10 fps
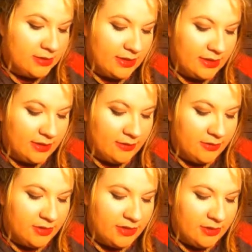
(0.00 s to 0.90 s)
is that the
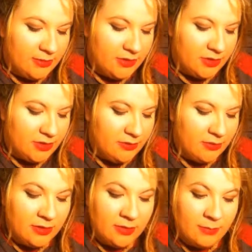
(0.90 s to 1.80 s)
color? CW2,
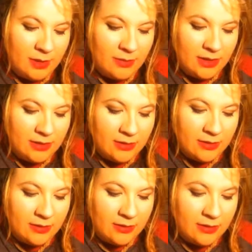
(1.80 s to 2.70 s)
maybe?
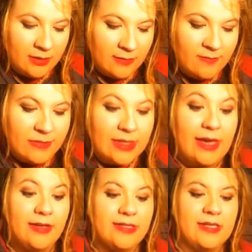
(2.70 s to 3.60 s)

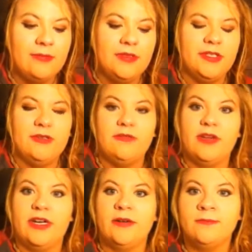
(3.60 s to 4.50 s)
Yeah, CW2,
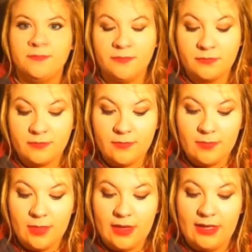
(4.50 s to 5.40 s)
Fair.
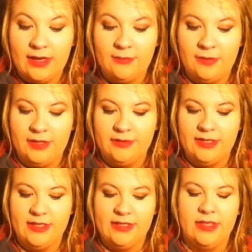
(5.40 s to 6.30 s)
And now I'm going to use
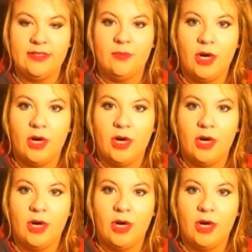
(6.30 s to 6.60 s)
this, and this